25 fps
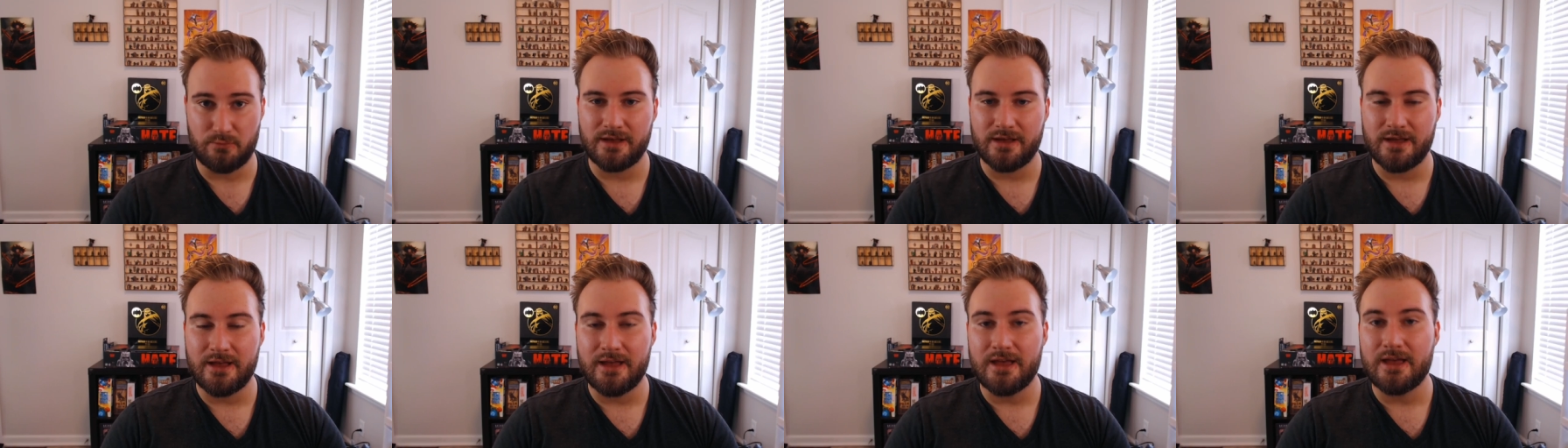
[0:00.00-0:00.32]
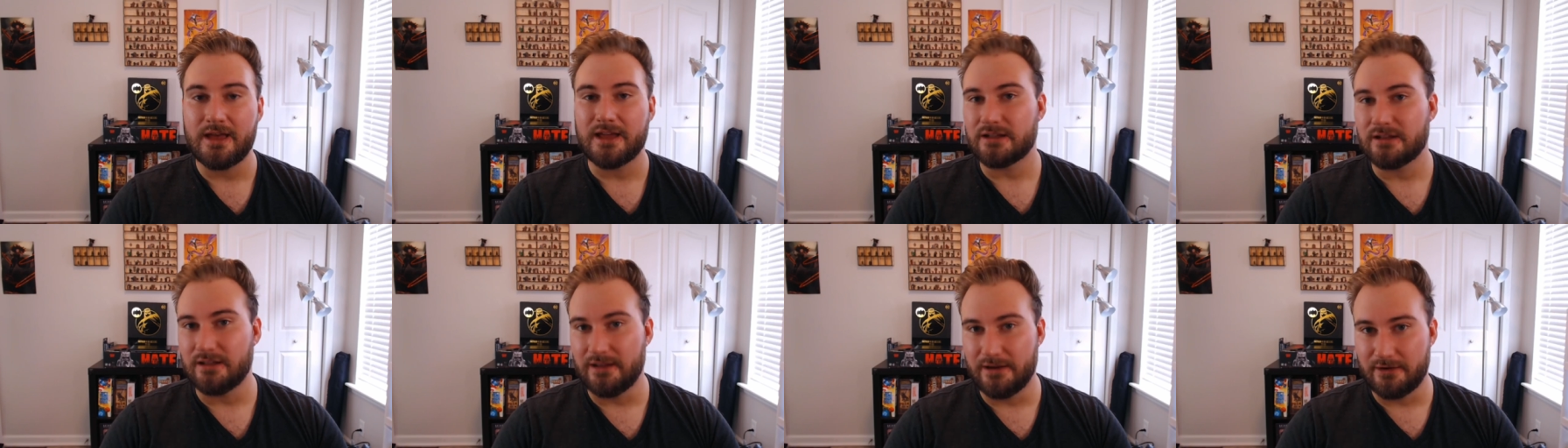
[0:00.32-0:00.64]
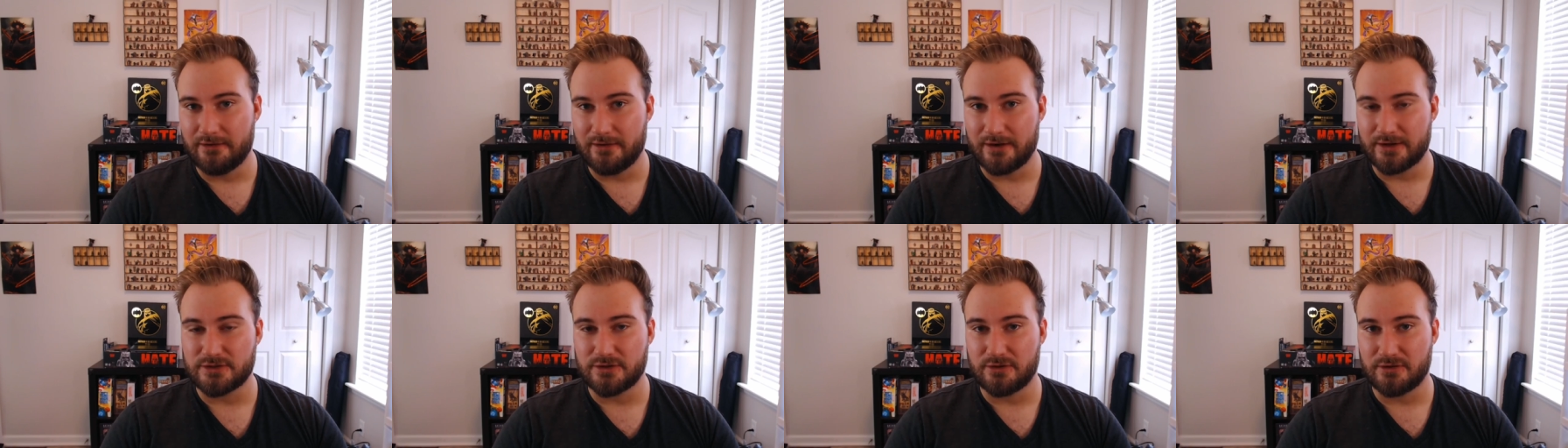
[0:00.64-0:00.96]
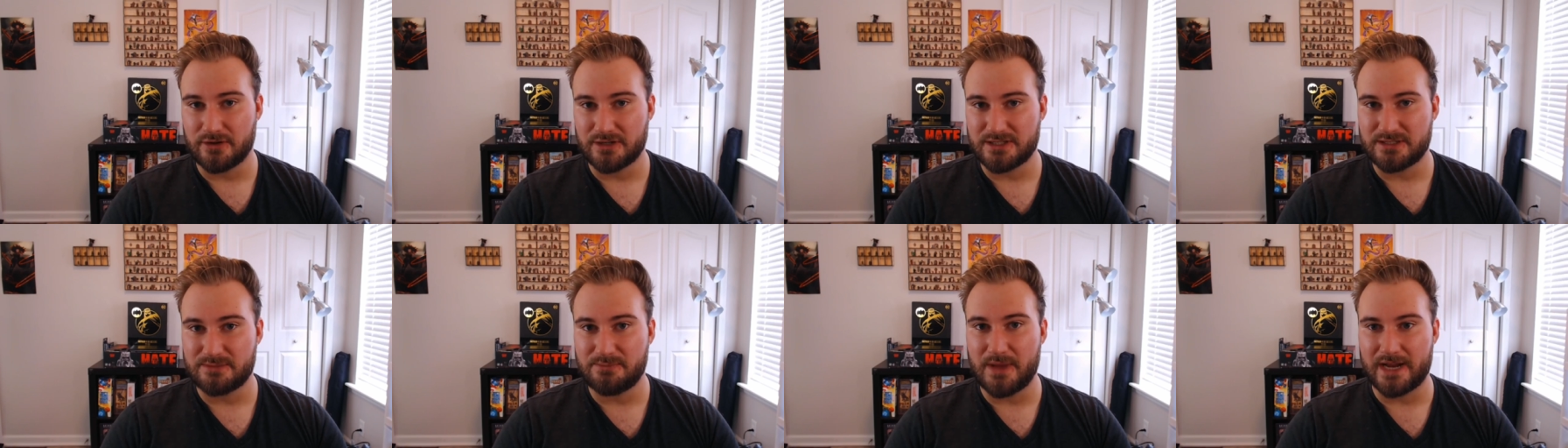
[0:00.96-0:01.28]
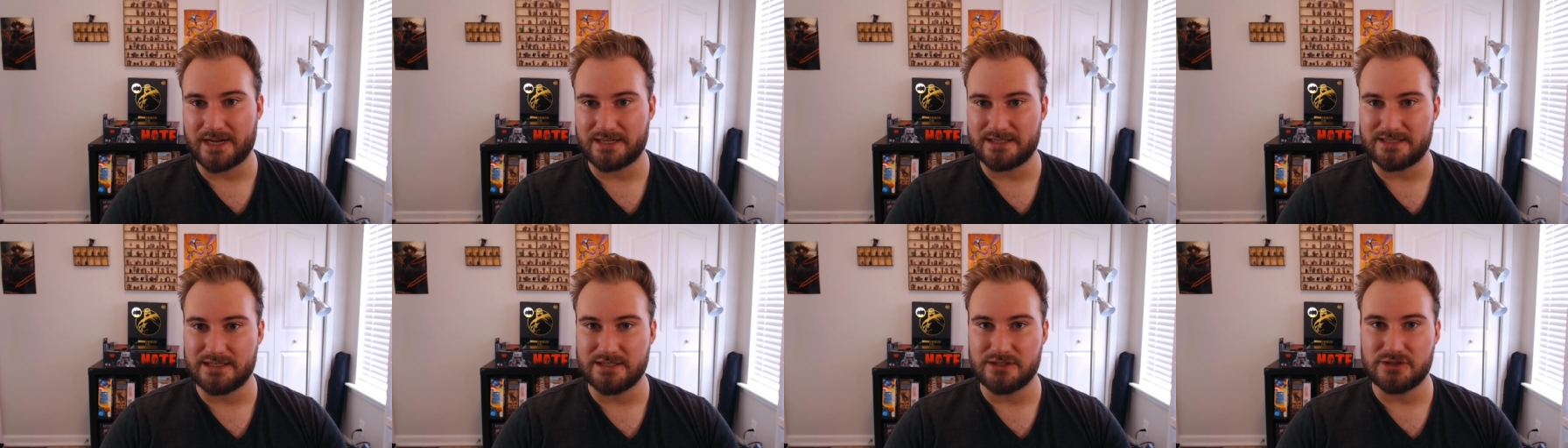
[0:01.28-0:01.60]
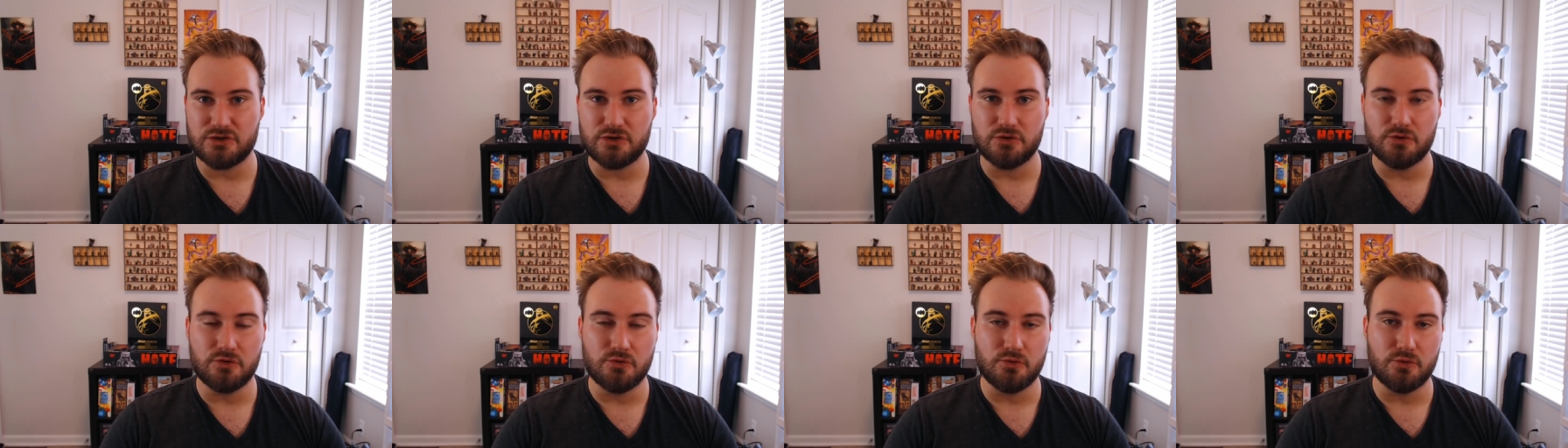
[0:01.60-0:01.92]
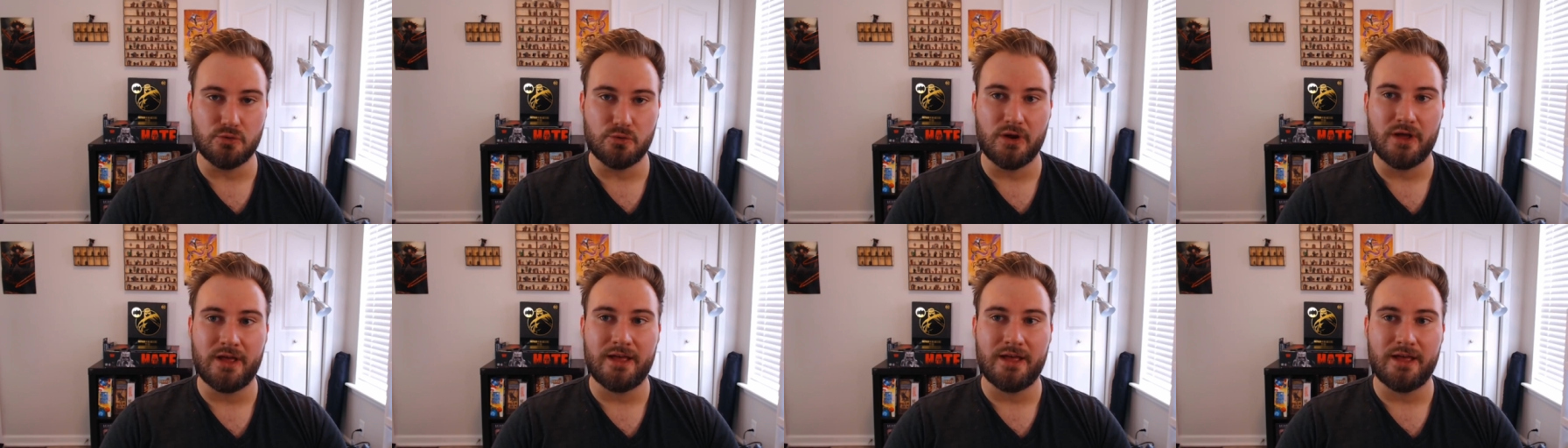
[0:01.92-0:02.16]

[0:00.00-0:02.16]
Clerics are expected to